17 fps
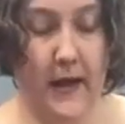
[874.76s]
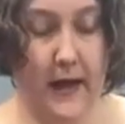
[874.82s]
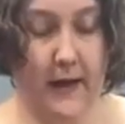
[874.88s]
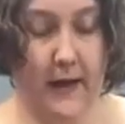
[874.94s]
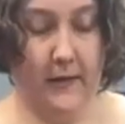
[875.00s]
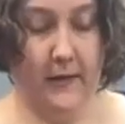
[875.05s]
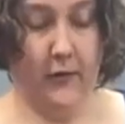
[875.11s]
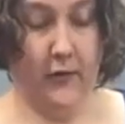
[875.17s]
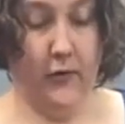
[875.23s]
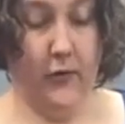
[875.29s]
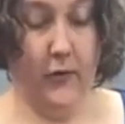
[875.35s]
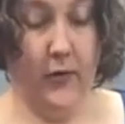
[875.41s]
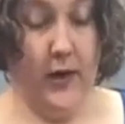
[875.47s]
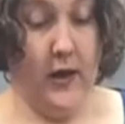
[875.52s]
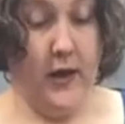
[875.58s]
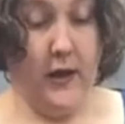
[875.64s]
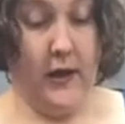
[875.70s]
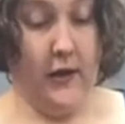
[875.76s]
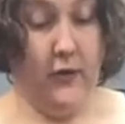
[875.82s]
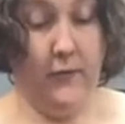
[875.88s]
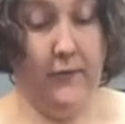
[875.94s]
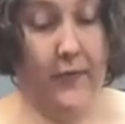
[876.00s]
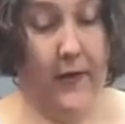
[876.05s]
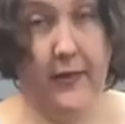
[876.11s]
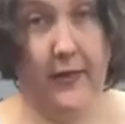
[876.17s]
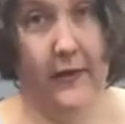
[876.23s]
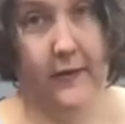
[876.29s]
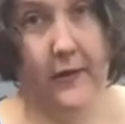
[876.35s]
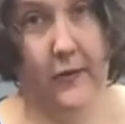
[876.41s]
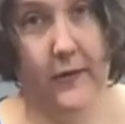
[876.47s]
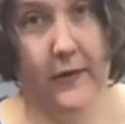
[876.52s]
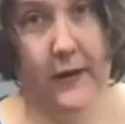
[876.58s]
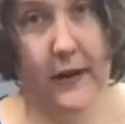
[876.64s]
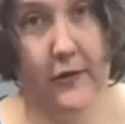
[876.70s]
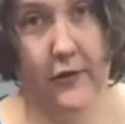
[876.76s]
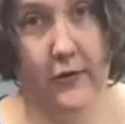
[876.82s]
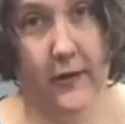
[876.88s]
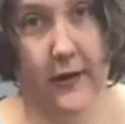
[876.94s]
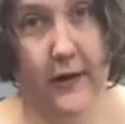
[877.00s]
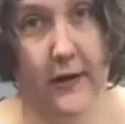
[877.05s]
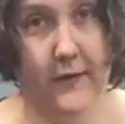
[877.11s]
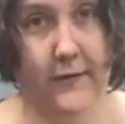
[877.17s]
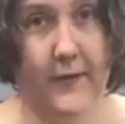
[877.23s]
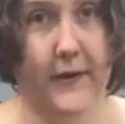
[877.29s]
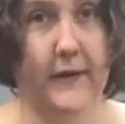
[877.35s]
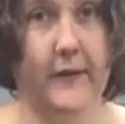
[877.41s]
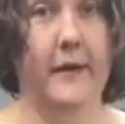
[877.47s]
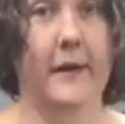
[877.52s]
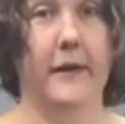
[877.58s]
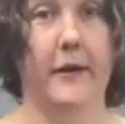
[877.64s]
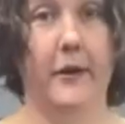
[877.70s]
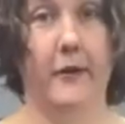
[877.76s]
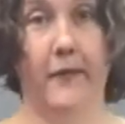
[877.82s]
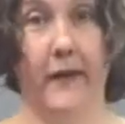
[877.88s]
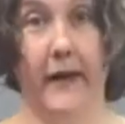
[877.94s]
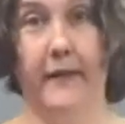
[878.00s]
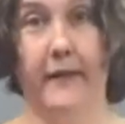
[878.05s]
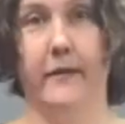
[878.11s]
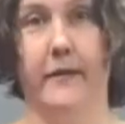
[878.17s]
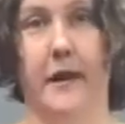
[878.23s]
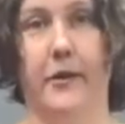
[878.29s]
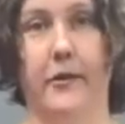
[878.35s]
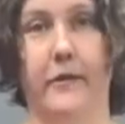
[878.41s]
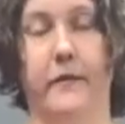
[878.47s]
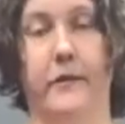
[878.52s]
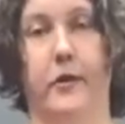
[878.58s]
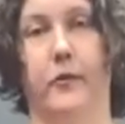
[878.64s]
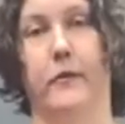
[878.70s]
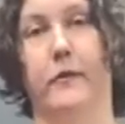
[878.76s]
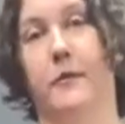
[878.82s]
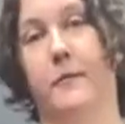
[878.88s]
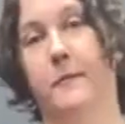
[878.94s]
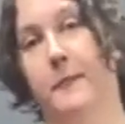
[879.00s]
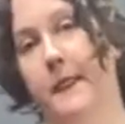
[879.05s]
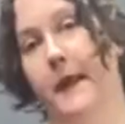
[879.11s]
So you don't find these out in nature that often. You find these ironstones.